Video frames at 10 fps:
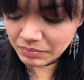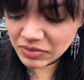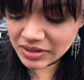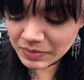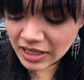
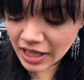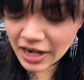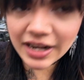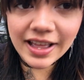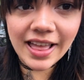Miss
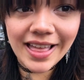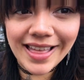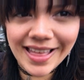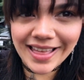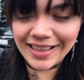
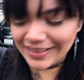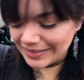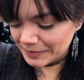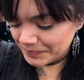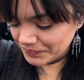
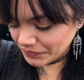McGonagall.